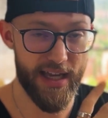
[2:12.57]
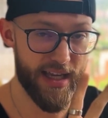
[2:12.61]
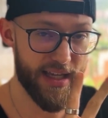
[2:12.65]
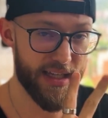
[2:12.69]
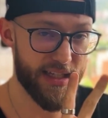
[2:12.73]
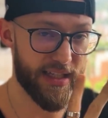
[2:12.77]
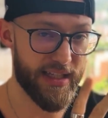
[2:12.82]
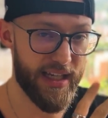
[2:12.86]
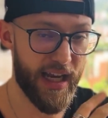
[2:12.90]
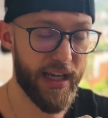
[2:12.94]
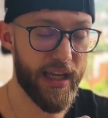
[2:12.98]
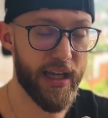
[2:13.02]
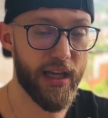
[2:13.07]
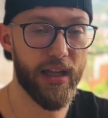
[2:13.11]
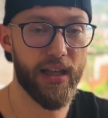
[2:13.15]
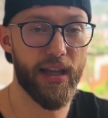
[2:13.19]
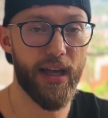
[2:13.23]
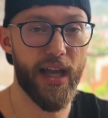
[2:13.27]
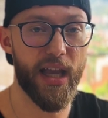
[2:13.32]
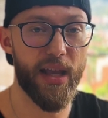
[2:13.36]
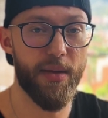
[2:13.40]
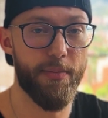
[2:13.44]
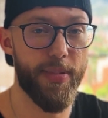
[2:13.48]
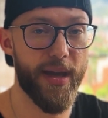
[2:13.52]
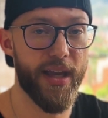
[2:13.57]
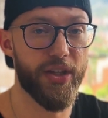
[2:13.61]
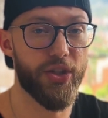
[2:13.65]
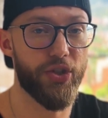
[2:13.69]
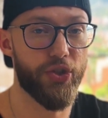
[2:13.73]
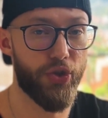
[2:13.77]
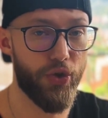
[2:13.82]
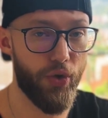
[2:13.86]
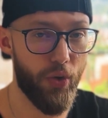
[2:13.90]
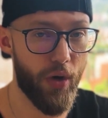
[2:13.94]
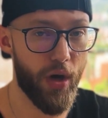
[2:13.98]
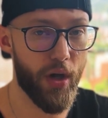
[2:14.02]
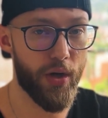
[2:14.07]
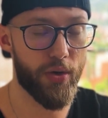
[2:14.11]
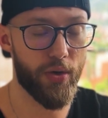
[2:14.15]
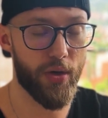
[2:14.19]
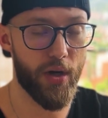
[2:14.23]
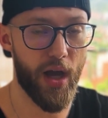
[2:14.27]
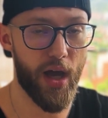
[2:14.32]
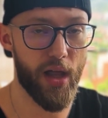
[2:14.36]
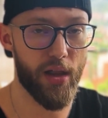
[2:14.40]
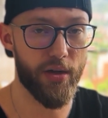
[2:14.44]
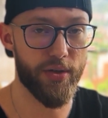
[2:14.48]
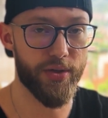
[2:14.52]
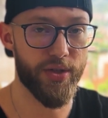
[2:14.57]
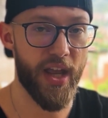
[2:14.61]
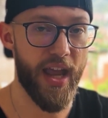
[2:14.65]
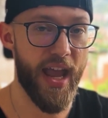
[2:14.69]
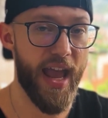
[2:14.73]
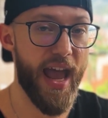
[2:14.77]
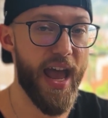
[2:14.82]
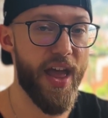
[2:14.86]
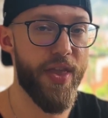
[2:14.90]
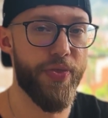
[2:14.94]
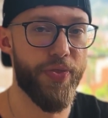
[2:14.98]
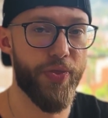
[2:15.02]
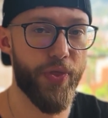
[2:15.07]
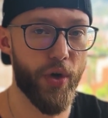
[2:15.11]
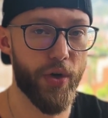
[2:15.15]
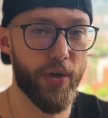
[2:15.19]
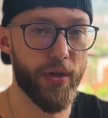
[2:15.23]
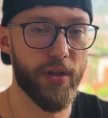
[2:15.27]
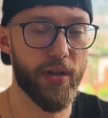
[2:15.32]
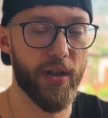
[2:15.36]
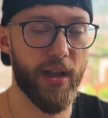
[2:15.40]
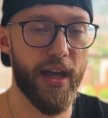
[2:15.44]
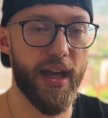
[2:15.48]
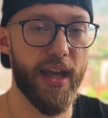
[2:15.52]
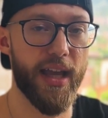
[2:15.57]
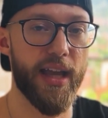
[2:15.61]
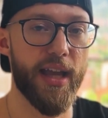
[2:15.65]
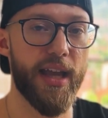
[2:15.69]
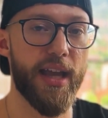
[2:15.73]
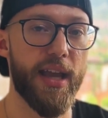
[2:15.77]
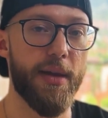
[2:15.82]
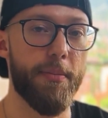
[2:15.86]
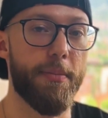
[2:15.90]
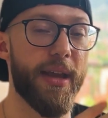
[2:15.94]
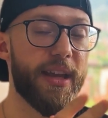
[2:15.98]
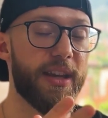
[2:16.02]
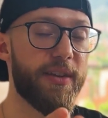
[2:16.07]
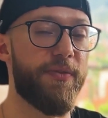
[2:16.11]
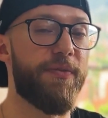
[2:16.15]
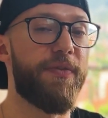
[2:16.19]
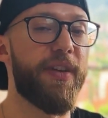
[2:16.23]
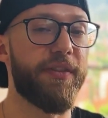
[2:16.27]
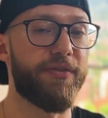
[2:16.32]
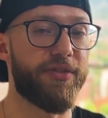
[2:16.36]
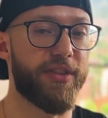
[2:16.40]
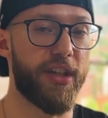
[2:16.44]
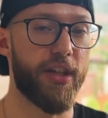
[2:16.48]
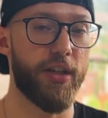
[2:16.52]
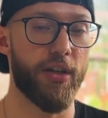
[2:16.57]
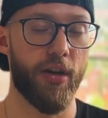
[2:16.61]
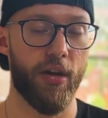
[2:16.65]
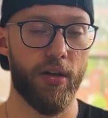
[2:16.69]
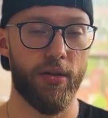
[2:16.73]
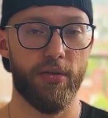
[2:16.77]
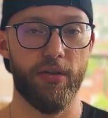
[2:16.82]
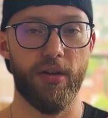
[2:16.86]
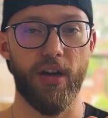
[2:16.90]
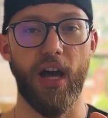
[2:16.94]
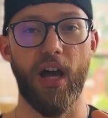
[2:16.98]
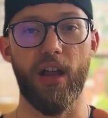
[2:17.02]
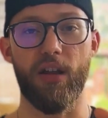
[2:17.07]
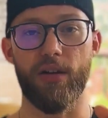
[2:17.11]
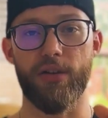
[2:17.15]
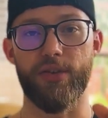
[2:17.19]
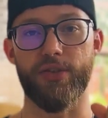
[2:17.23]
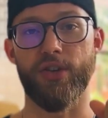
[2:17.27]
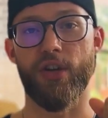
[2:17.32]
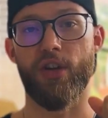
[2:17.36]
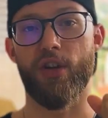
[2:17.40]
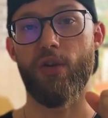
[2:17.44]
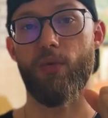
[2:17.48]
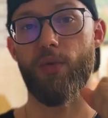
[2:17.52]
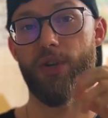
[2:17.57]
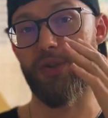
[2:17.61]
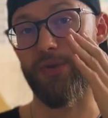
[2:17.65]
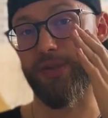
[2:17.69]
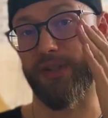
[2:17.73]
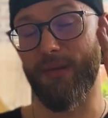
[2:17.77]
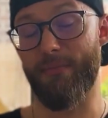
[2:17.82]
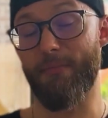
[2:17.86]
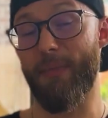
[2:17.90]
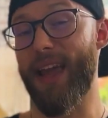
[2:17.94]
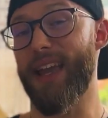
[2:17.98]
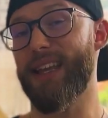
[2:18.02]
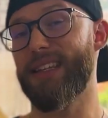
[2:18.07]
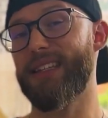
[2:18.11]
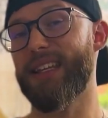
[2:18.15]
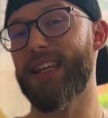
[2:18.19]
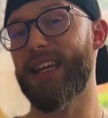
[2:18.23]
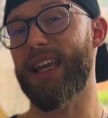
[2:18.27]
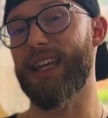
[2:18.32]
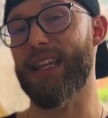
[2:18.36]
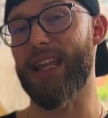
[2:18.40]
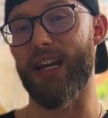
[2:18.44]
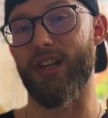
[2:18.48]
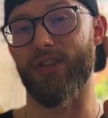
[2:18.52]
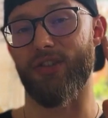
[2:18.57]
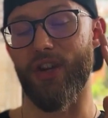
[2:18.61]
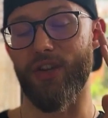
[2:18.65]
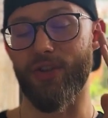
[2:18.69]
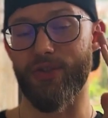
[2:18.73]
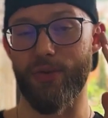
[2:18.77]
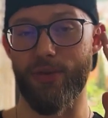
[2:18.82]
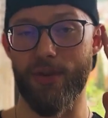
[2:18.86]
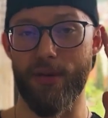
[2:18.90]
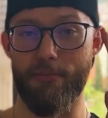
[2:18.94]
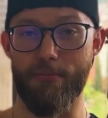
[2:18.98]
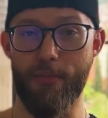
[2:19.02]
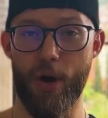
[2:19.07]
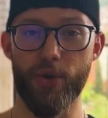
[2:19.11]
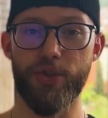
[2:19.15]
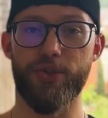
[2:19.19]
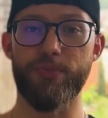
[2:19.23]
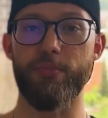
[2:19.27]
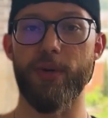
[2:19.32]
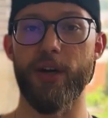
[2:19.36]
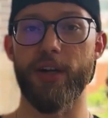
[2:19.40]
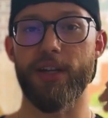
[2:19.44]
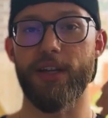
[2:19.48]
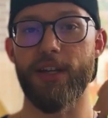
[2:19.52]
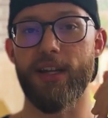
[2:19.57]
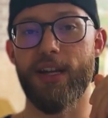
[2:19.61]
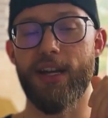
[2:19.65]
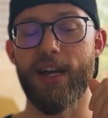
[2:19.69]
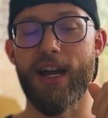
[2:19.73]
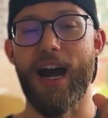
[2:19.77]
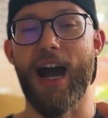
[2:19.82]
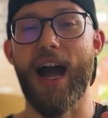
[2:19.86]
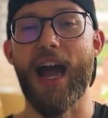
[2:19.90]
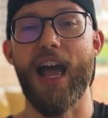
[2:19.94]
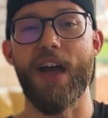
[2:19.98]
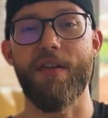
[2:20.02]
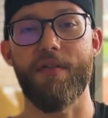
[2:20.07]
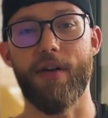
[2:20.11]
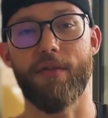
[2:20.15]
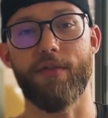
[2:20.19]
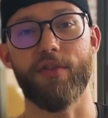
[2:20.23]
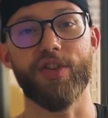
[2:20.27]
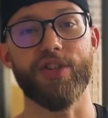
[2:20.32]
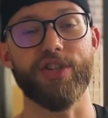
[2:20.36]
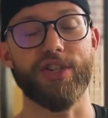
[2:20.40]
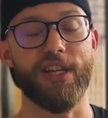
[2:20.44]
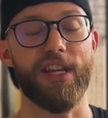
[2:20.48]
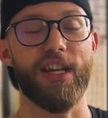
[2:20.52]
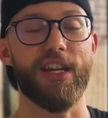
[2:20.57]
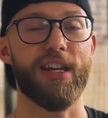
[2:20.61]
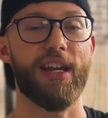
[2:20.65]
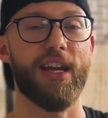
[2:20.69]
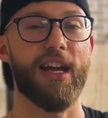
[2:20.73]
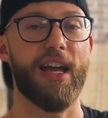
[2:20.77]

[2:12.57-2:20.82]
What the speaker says: Second client paid $200, and third client paid $1,500, which was amazing. And that is also the most money I have ever seen